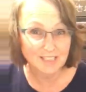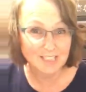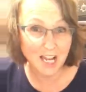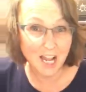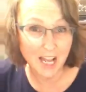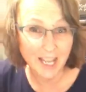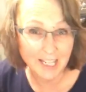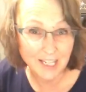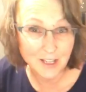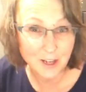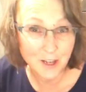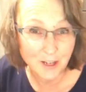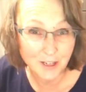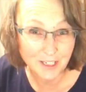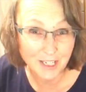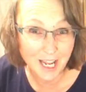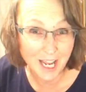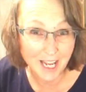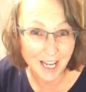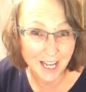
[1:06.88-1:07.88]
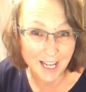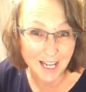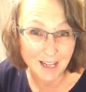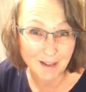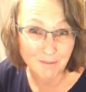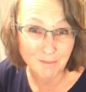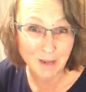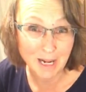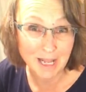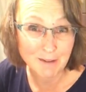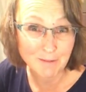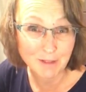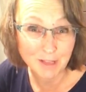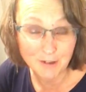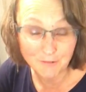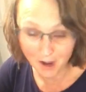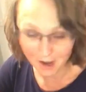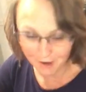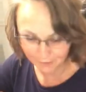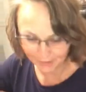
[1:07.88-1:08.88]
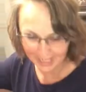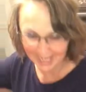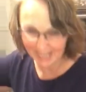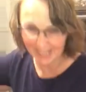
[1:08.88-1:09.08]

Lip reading: I can play with you for half an hour.